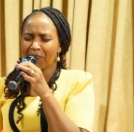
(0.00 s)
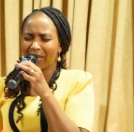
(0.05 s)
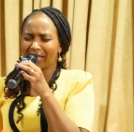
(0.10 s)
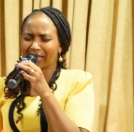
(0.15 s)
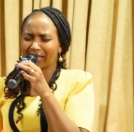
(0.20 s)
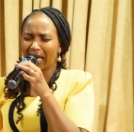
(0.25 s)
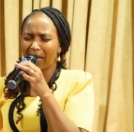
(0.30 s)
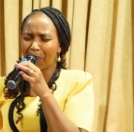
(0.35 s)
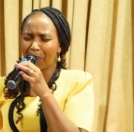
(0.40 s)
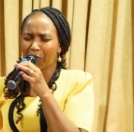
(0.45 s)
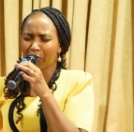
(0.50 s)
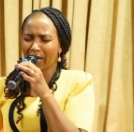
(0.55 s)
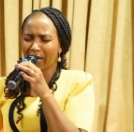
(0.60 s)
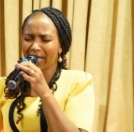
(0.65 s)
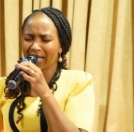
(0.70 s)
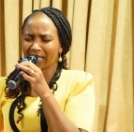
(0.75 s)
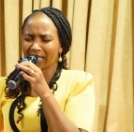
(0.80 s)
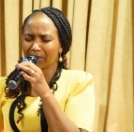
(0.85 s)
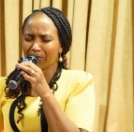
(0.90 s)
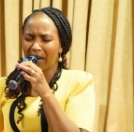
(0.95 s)
but I pray
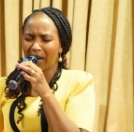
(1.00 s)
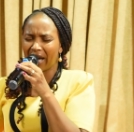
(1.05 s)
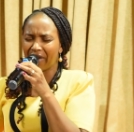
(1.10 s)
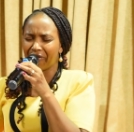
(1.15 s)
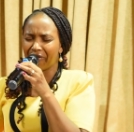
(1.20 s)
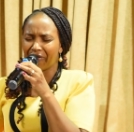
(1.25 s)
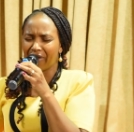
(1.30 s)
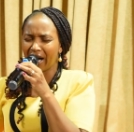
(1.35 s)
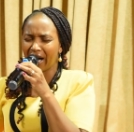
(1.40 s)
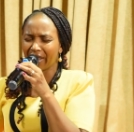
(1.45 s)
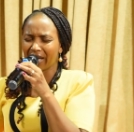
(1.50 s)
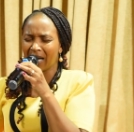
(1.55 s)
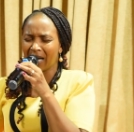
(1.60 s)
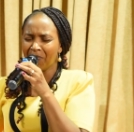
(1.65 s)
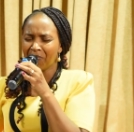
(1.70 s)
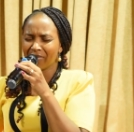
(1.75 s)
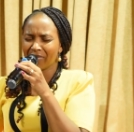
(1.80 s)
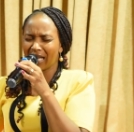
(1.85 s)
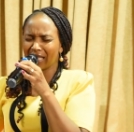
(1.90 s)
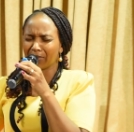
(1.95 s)
that my Father,
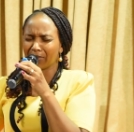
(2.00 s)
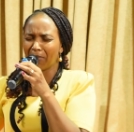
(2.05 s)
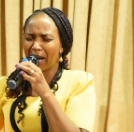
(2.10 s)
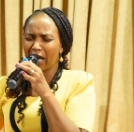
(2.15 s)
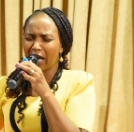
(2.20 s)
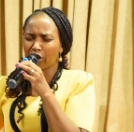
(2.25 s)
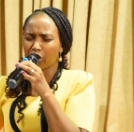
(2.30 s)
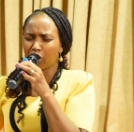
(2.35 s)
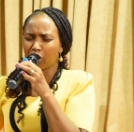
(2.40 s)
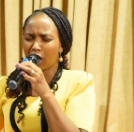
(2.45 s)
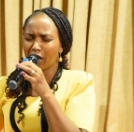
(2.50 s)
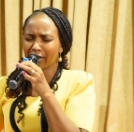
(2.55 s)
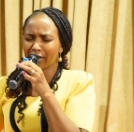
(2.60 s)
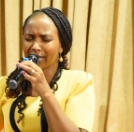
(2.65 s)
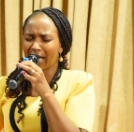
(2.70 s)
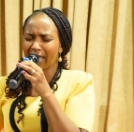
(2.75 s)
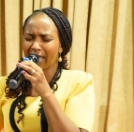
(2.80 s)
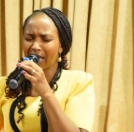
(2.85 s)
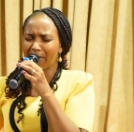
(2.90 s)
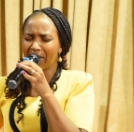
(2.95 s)
that my thoughts
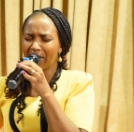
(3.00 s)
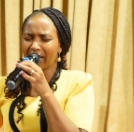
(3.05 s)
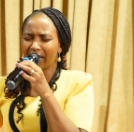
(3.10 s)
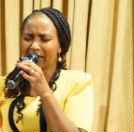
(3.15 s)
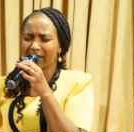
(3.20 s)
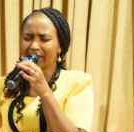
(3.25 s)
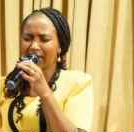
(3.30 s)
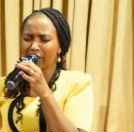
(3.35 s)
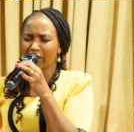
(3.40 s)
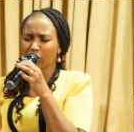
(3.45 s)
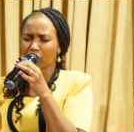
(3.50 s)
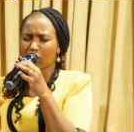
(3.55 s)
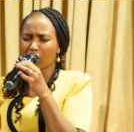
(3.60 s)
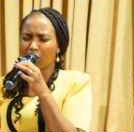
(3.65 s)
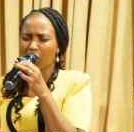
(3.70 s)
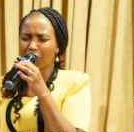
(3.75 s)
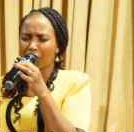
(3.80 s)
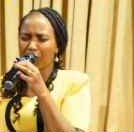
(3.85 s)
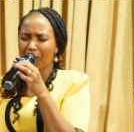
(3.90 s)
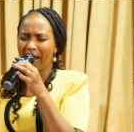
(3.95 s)
and the meditation
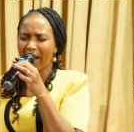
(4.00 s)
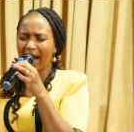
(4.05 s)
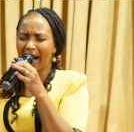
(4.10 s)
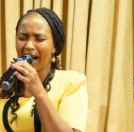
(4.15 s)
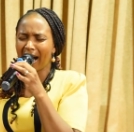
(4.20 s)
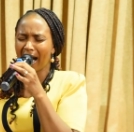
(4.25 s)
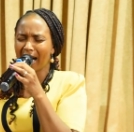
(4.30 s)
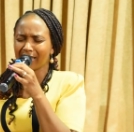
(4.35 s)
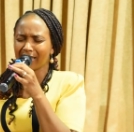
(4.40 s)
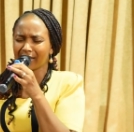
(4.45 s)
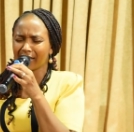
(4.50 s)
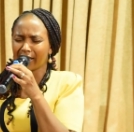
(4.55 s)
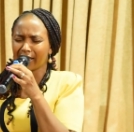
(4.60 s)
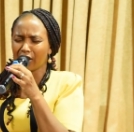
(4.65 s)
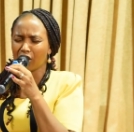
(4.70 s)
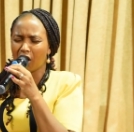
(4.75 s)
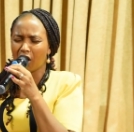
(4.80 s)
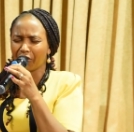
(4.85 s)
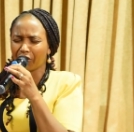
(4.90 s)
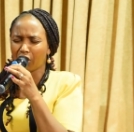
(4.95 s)
of my heart,
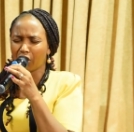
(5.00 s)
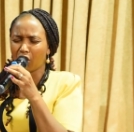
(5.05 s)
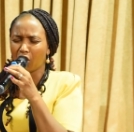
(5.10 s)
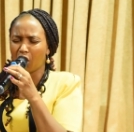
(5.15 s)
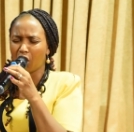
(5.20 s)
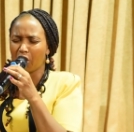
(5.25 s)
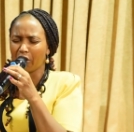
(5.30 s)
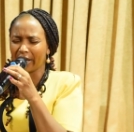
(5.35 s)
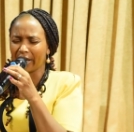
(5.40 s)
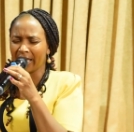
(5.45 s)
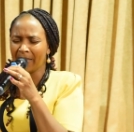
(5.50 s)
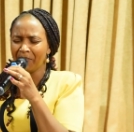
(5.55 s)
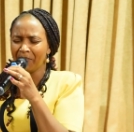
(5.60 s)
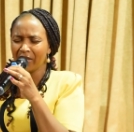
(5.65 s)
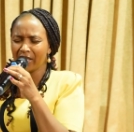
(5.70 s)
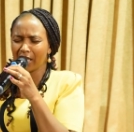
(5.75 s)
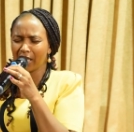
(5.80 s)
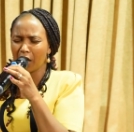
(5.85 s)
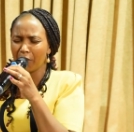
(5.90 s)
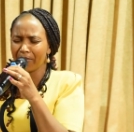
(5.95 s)
King of glory,
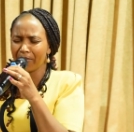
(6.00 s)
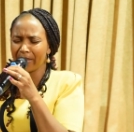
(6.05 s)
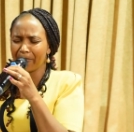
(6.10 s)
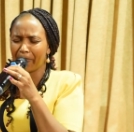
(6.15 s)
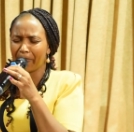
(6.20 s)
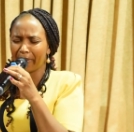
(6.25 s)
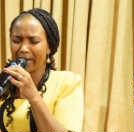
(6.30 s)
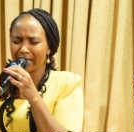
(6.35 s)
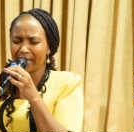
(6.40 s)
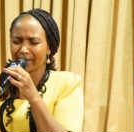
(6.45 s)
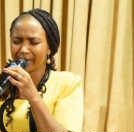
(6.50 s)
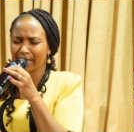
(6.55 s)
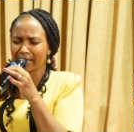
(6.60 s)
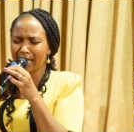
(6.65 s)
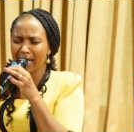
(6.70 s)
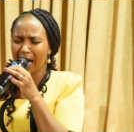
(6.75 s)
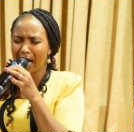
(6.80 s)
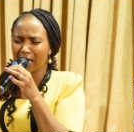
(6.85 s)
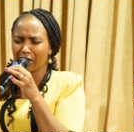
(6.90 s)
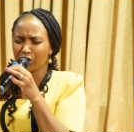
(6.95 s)
shall be pleasing
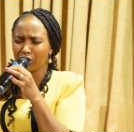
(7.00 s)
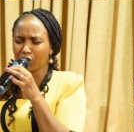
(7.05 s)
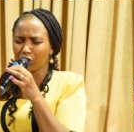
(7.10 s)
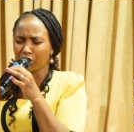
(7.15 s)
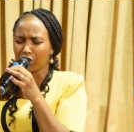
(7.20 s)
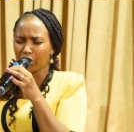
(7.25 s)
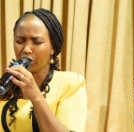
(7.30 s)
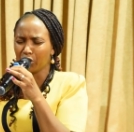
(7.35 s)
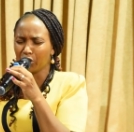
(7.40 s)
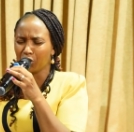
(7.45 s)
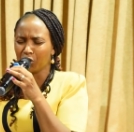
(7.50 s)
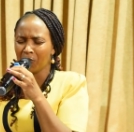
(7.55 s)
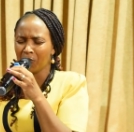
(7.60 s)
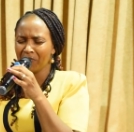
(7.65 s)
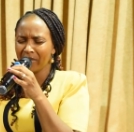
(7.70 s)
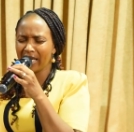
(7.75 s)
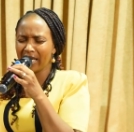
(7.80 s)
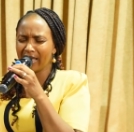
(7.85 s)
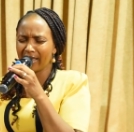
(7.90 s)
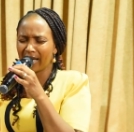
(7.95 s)
unto you.
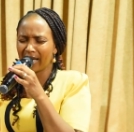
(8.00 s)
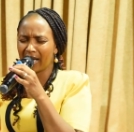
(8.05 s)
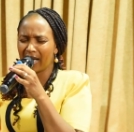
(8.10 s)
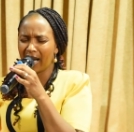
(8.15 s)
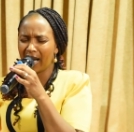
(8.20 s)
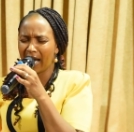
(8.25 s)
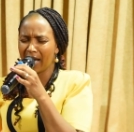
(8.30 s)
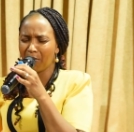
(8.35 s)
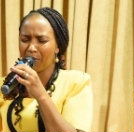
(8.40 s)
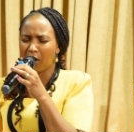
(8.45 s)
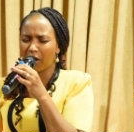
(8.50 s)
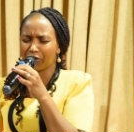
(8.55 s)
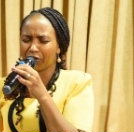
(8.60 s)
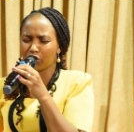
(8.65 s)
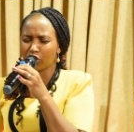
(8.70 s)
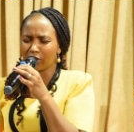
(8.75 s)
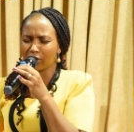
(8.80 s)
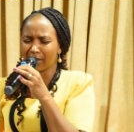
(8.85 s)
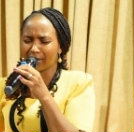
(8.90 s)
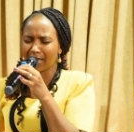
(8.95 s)
In the name of
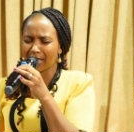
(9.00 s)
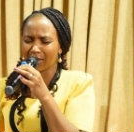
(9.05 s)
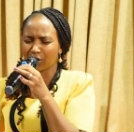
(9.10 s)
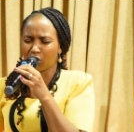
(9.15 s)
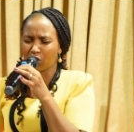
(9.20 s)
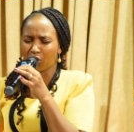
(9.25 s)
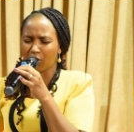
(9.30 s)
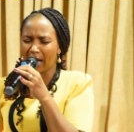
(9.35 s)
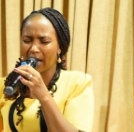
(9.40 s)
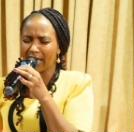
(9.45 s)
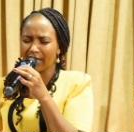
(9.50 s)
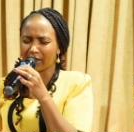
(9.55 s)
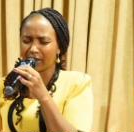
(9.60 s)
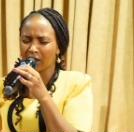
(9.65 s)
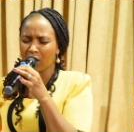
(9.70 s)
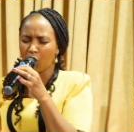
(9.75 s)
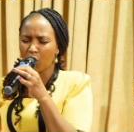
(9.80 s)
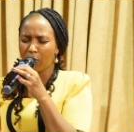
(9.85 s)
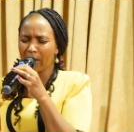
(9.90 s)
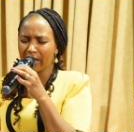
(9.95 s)
Jesus Christ,
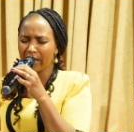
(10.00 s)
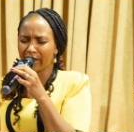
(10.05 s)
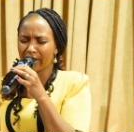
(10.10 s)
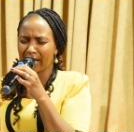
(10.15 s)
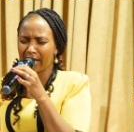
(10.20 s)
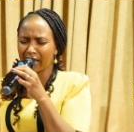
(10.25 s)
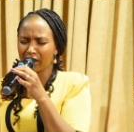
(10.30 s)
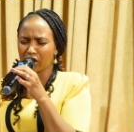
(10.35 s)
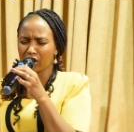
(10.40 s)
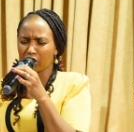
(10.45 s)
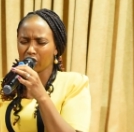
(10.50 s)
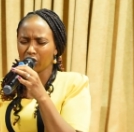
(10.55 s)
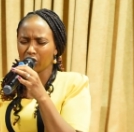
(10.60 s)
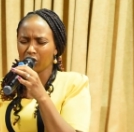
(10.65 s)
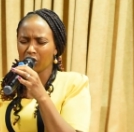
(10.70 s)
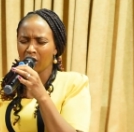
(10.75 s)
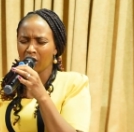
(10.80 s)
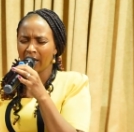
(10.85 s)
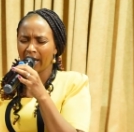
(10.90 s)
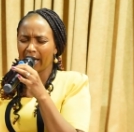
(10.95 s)
we thank
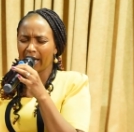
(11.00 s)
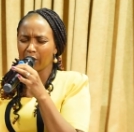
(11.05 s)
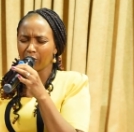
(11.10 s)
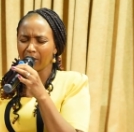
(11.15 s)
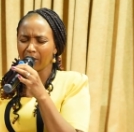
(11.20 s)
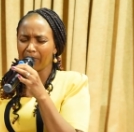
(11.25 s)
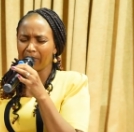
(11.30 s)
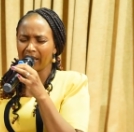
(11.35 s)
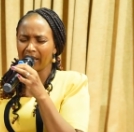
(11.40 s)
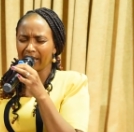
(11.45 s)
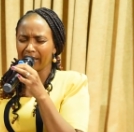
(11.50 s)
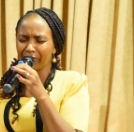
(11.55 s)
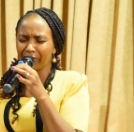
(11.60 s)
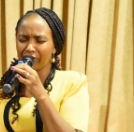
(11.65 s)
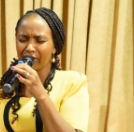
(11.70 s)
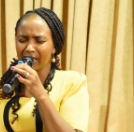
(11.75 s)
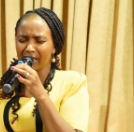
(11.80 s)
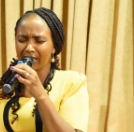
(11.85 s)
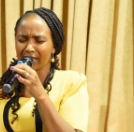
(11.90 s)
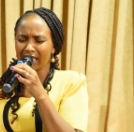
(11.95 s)
you and we believe
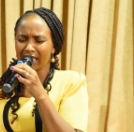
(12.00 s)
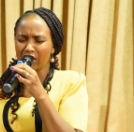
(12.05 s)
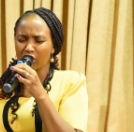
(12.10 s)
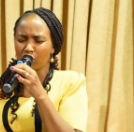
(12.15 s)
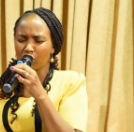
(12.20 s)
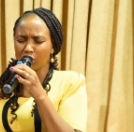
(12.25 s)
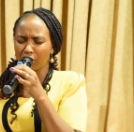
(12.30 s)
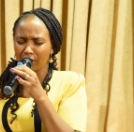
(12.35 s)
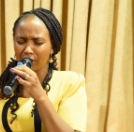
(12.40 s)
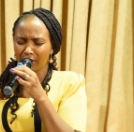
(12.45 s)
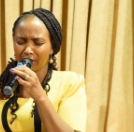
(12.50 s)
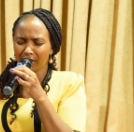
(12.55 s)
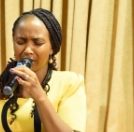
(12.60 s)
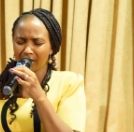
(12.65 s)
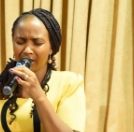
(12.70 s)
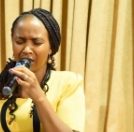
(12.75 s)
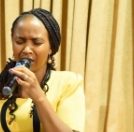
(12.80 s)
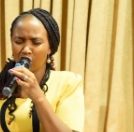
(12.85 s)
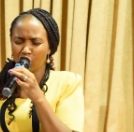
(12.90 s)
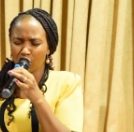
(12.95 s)
this in, Je
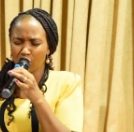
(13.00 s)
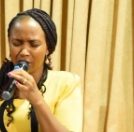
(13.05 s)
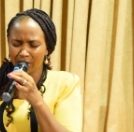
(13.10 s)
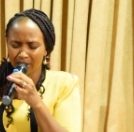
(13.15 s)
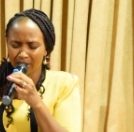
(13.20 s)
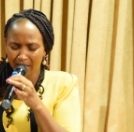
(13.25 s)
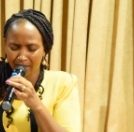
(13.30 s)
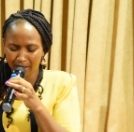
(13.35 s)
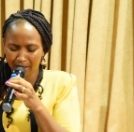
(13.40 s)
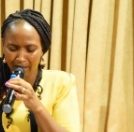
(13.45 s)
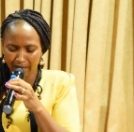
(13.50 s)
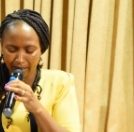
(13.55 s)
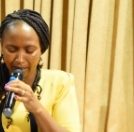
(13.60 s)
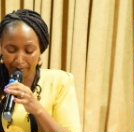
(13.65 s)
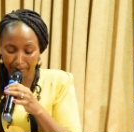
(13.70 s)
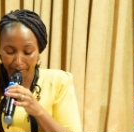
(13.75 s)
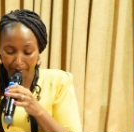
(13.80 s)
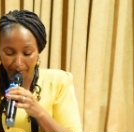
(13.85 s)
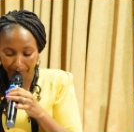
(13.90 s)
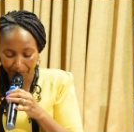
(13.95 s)
in Jesus'
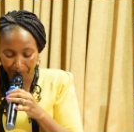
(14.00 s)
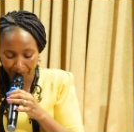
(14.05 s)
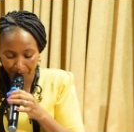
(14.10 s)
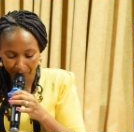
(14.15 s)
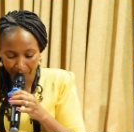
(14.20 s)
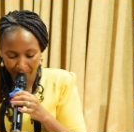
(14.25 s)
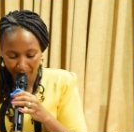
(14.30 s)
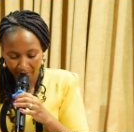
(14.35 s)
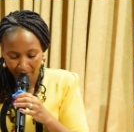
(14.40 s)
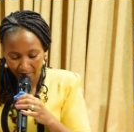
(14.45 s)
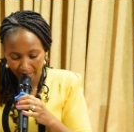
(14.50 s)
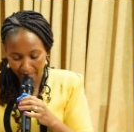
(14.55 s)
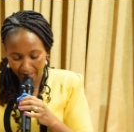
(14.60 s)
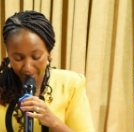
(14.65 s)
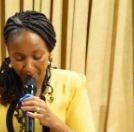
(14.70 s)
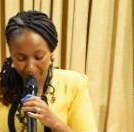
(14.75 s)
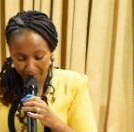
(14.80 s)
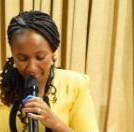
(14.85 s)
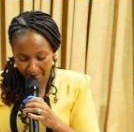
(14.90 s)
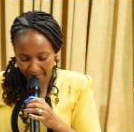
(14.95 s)
name.
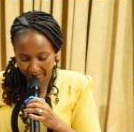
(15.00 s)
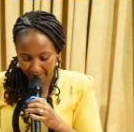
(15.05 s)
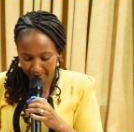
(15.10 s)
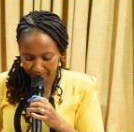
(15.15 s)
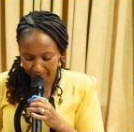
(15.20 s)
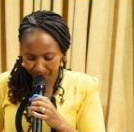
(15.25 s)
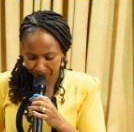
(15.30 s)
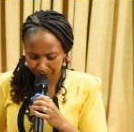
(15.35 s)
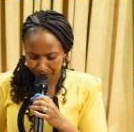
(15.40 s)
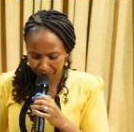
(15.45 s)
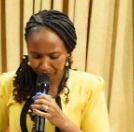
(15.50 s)
Amen.